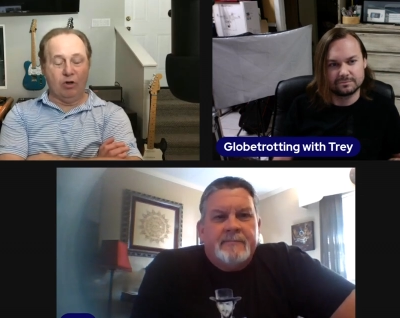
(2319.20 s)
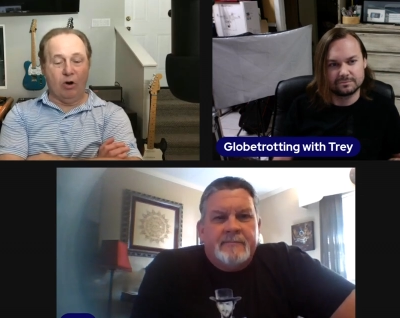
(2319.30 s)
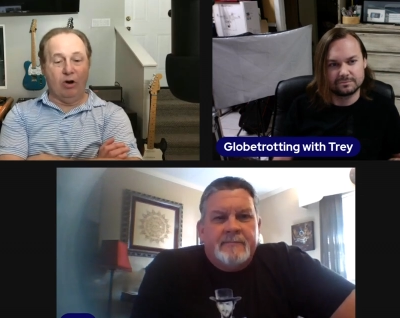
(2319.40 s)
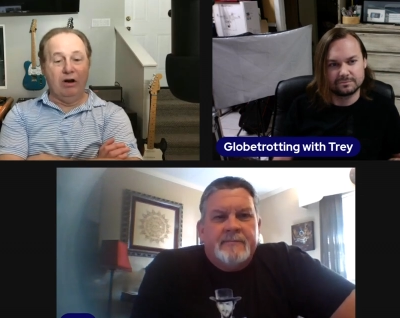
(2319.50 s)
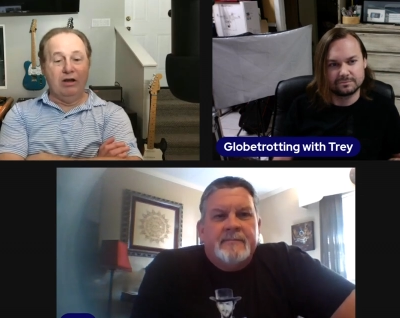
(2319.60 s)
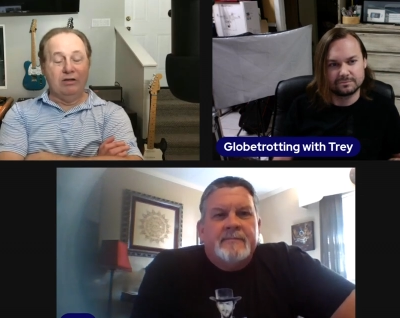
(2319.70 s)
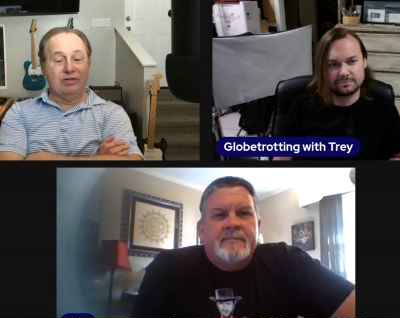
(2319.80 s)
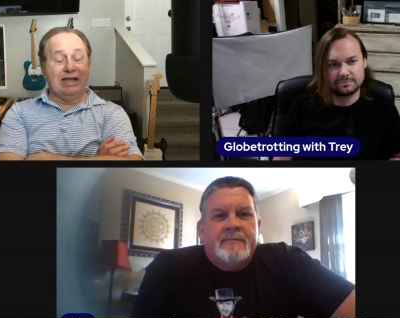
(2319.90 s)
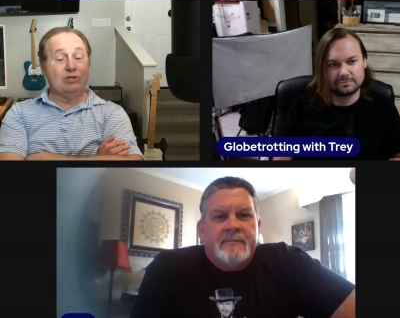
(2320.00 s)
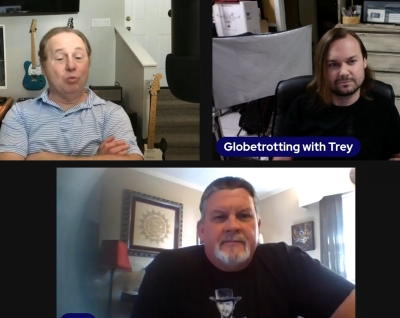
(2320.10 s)
Speaker 1: car.
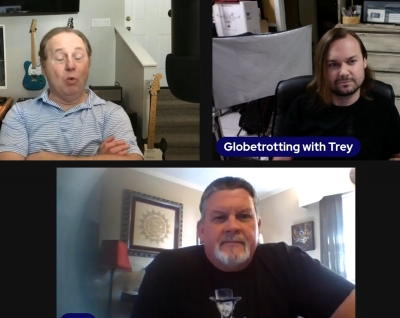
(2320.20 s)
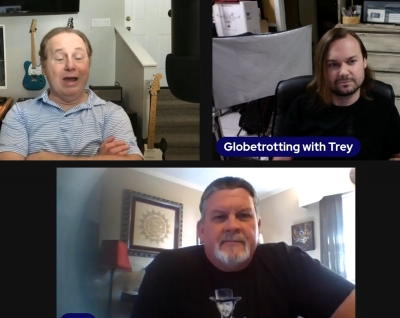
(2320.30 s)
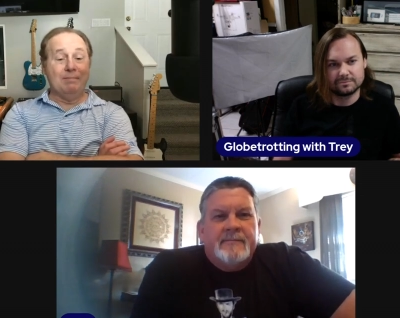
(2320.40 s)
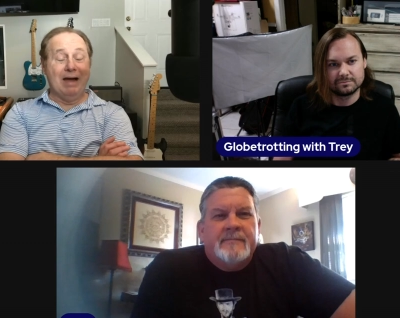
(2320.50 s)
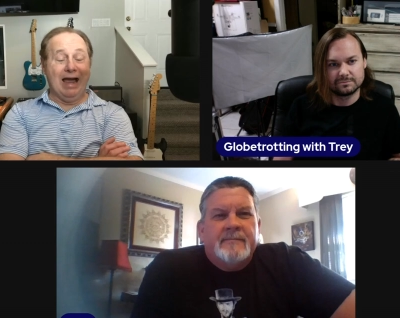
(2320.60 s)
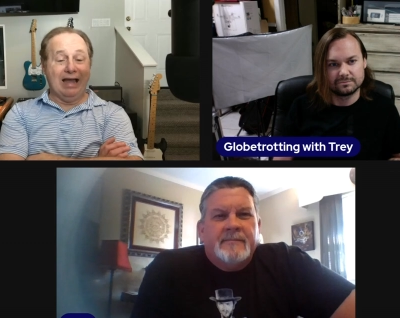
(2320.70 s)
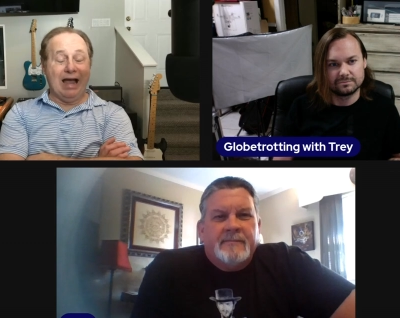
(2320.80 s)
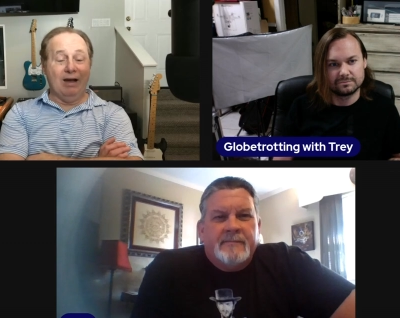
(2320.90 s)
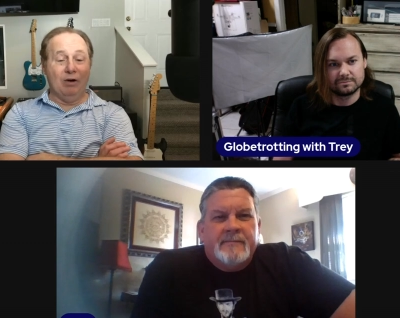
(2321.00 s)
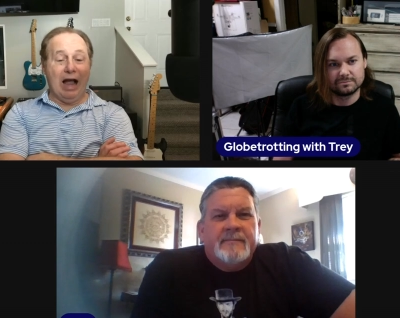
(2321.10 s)
So that's way back.
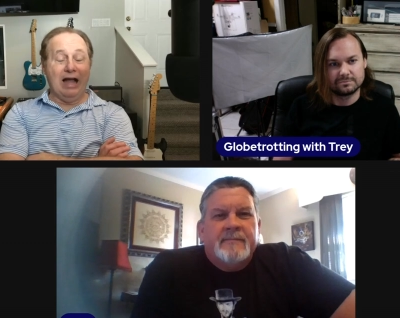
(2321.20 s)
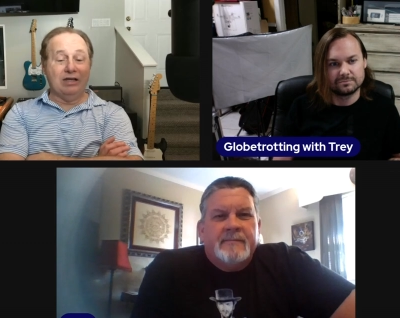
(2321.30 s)
I, I